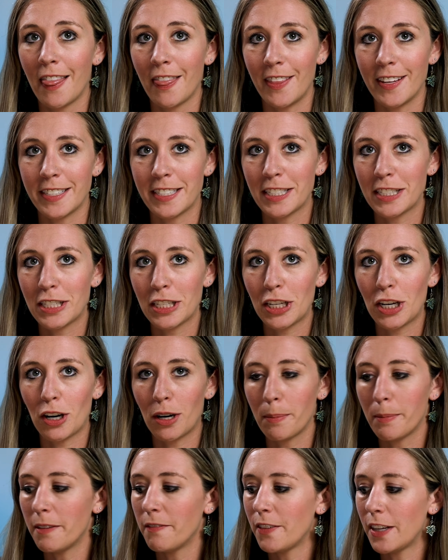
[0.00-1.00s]
This is the
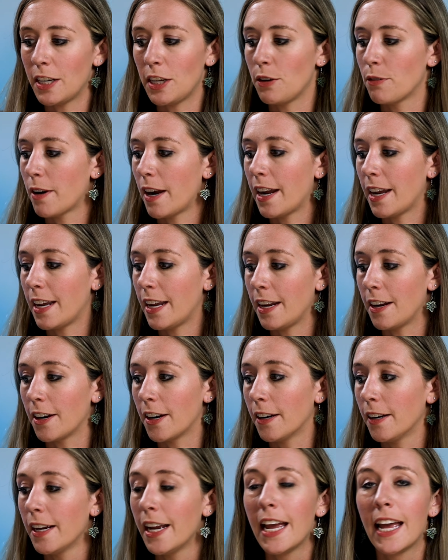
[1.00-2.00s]
Garmin Venu right
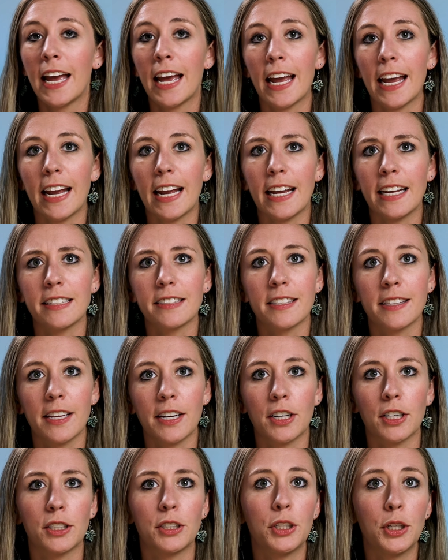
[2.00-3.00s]
here. It's
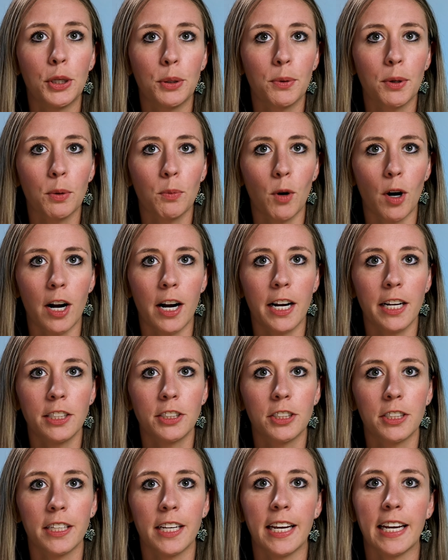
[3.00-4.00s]
their newer
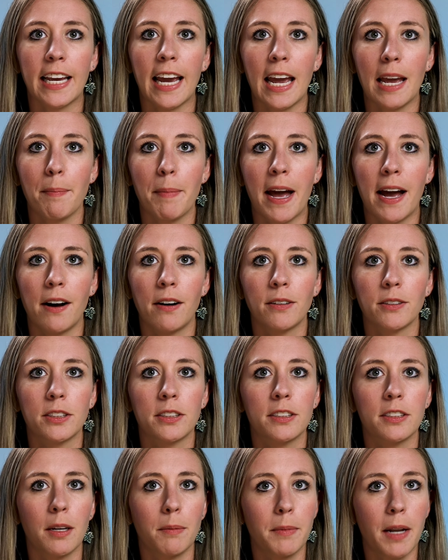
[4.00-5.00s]
watch. It came out
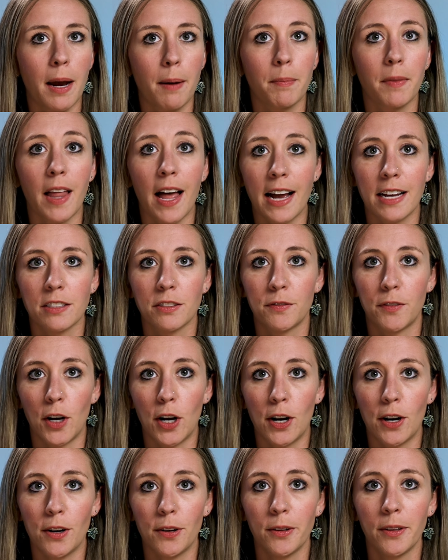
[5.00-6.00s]
sometime last
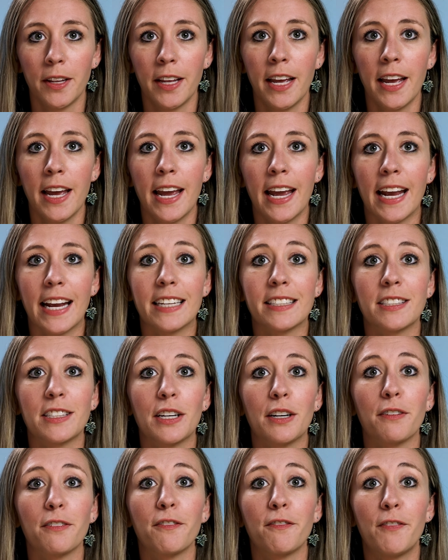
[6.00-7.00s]
fall. It's
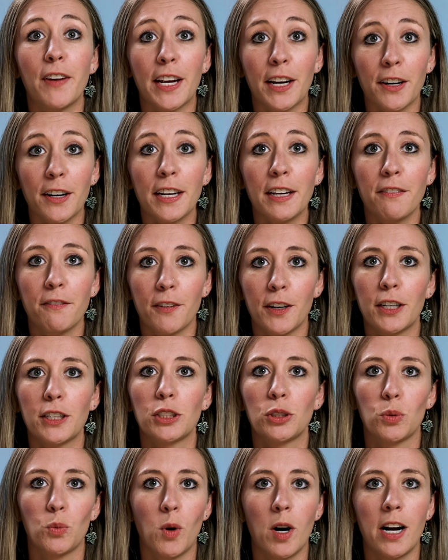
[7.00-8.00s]
their very
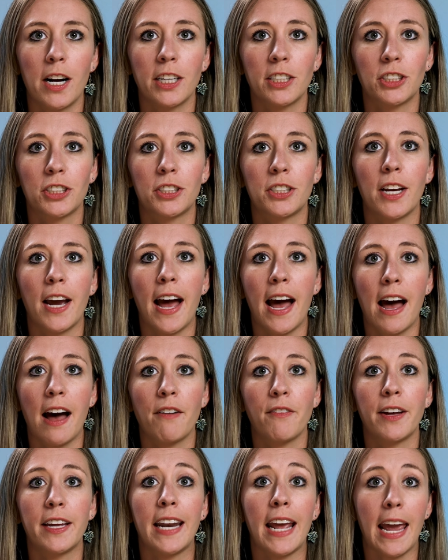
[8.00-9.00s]
first watch to
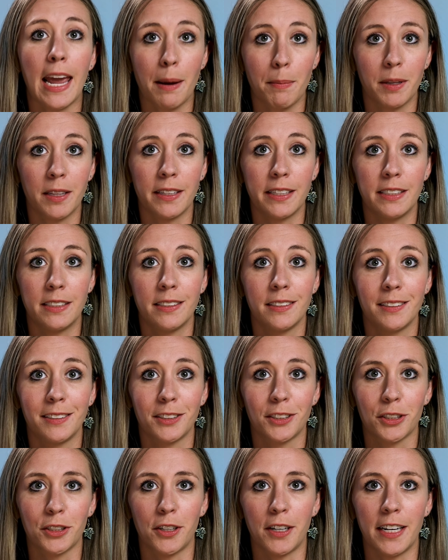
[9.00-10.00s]
have an AMOLED
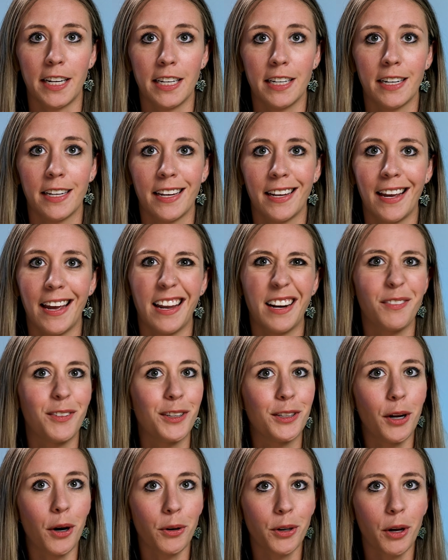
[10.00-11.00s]
screen. And if
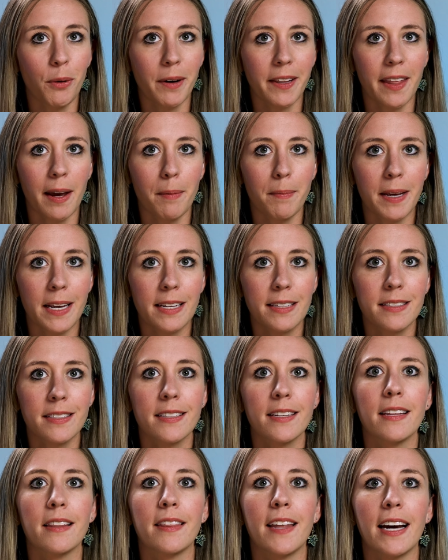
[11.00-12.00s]
you don't know what that means,
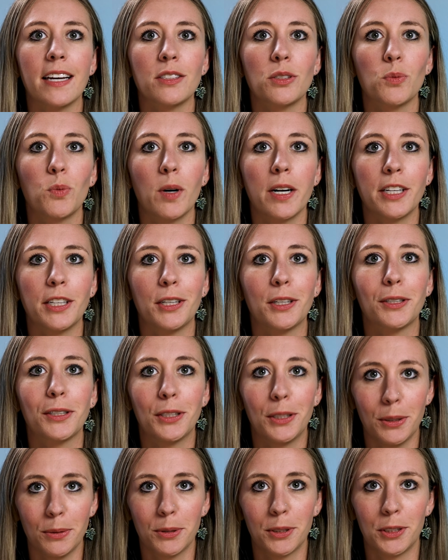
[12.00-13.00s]
that's what you're
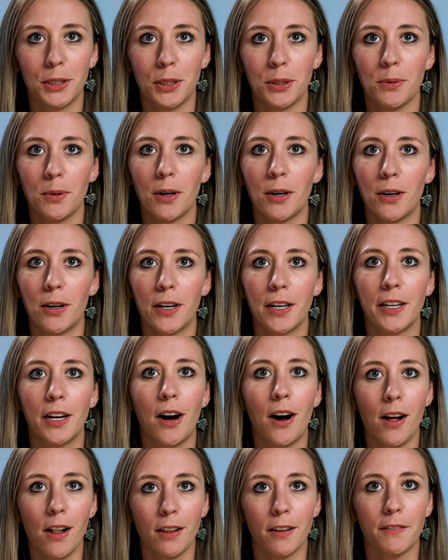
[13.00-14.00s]
used to on
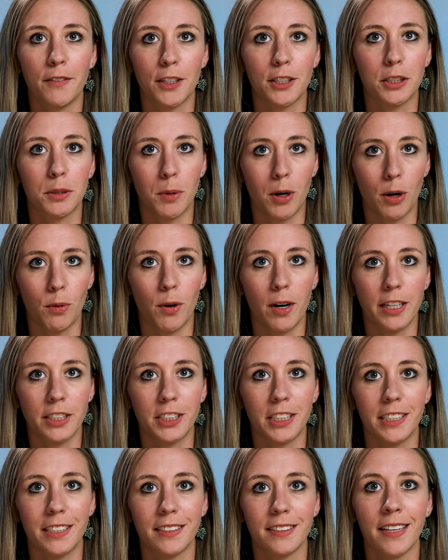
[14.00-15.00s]
all of your
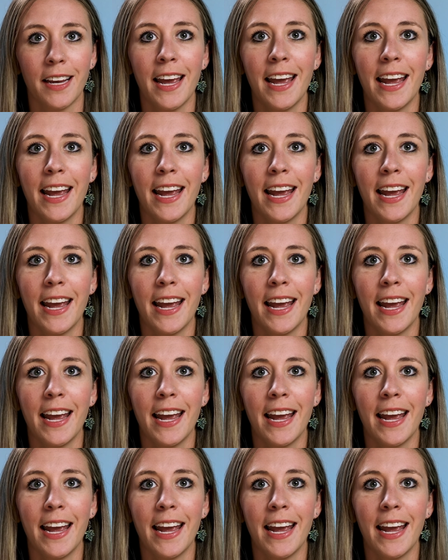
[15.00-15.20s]
smartwatches.